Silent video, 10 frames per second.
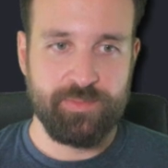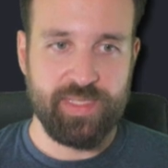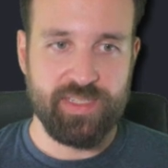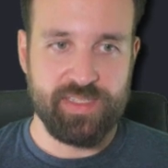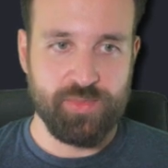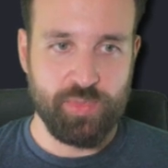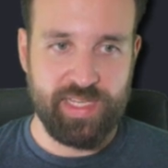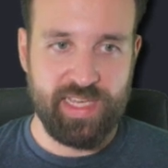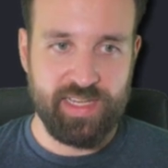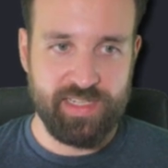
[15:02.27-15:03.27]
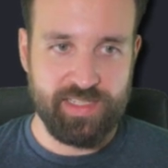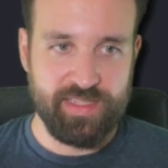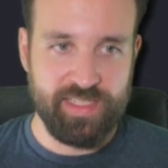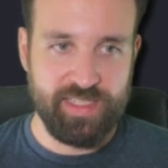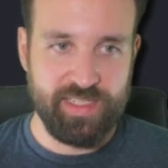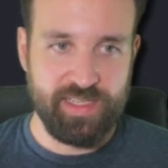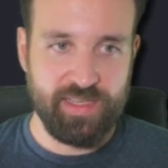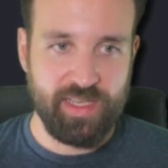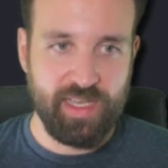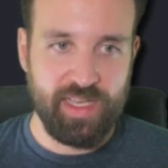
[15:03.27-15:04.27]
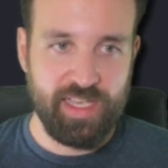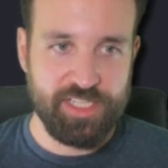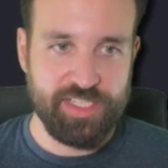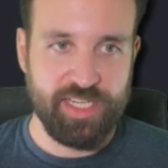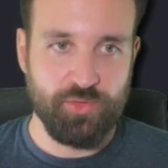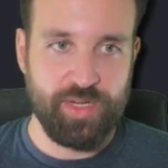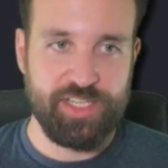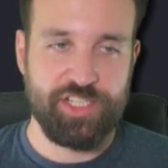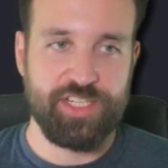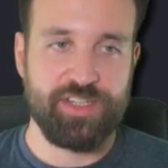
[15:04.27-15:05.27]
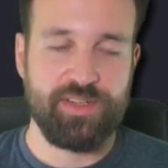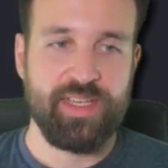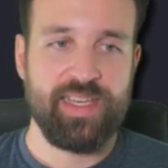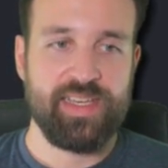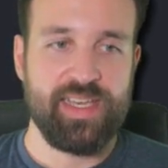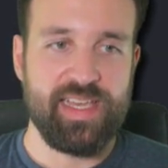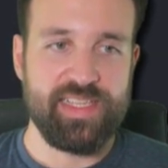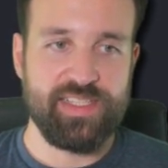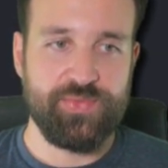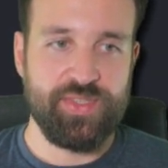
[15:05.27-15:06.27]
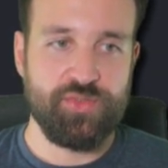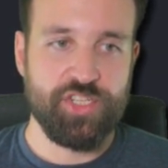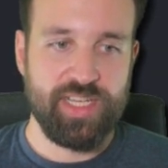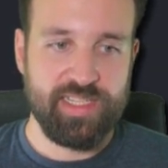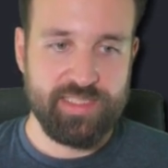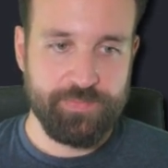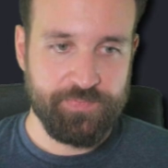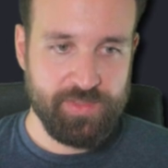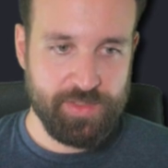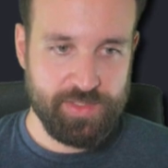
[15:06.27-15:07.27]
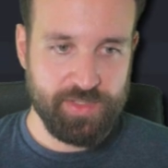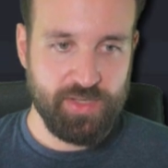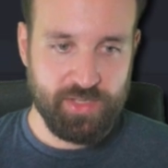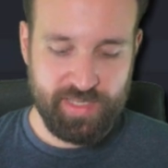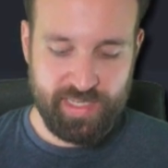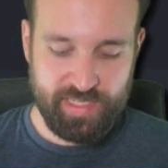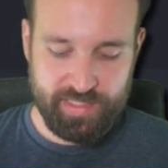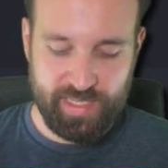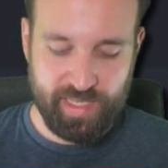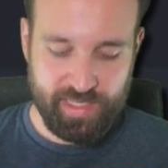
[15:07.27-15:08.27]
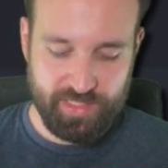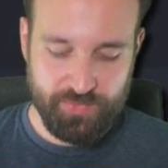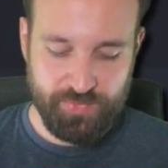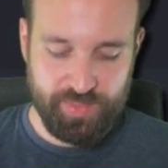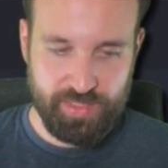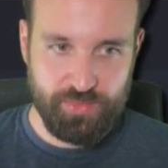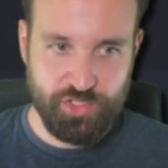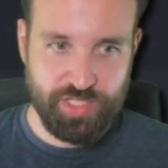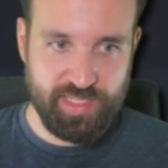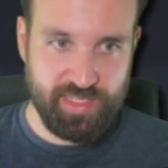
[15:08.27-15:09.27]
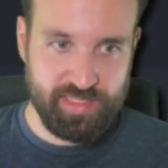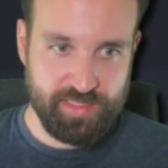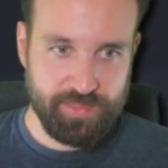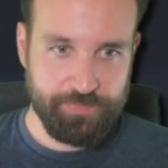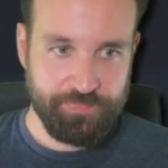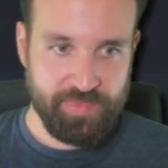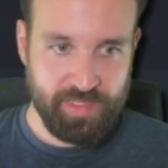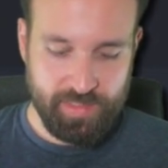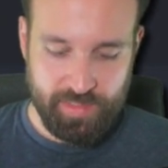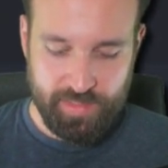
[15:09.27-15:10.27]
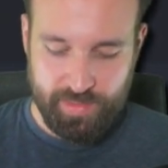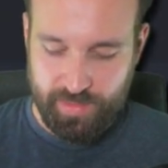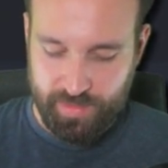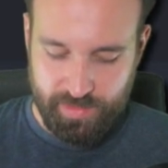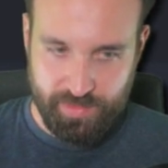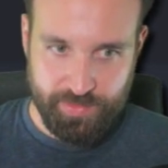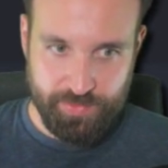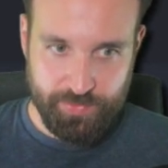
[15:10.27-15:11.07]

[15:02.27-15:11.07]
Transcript: because we added the uh, hashtag range here. as a view child. So go ahead, add view child, uh,